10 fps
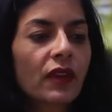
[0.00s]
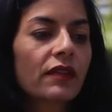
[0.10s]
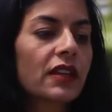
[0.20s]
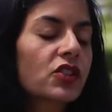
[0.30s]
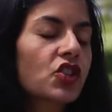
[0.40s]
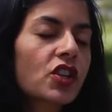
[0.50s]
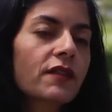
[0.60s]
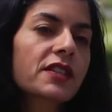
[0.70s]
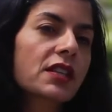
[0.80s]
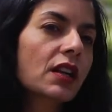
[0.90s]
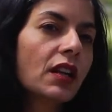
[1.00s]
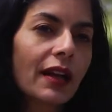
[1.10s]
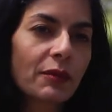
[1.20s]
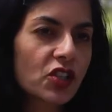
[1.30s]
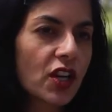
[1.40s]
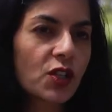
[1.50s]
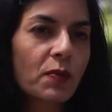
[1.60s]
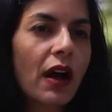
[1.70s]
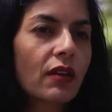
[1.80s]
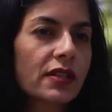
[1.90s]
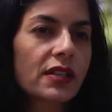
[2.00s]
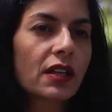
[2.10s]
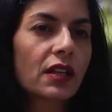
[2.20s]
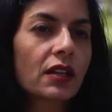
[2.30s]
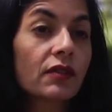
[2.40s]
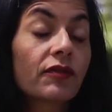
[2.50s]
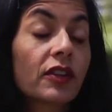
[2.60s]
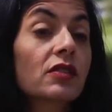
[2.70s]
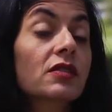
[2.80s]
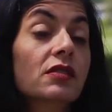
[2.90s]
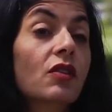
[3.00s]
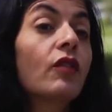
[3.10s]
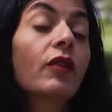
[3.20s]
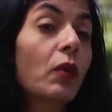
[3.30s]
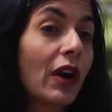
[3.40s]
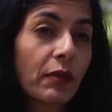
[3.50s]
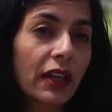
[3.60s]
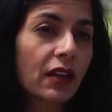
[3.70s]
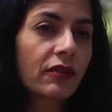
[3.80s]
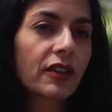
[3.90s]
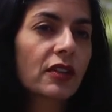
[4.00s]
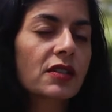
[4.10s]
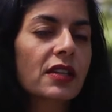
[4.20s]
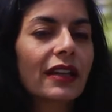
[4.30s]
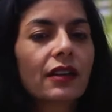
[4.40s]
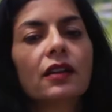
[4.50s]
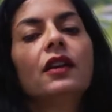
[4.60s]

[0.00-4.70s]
these shifts in climate change policy, it feels overwhelming and it feels like